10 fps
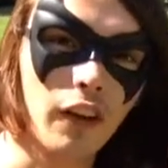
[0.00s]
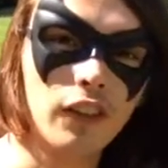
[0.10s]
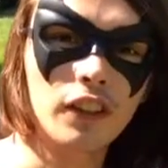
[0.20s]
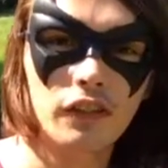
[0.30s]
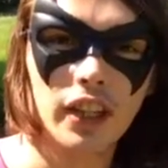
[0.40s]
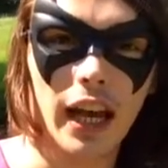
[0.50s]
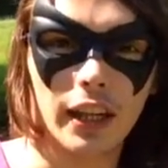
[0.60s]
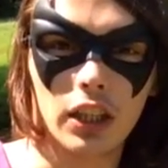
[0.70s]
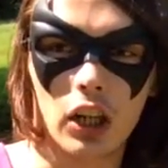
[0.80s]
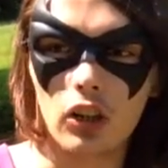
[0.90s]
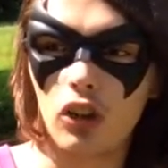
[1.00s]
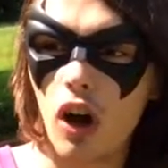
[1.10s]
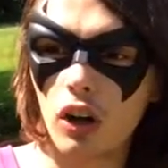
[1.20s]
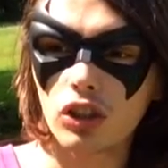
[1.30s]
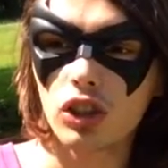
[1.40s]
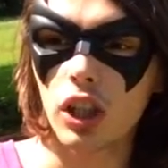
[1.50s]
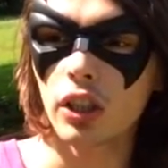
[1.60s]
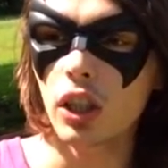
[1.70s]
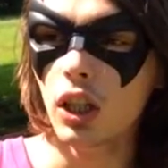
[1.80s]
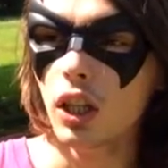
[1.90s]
definitely forgetting a lot of shit.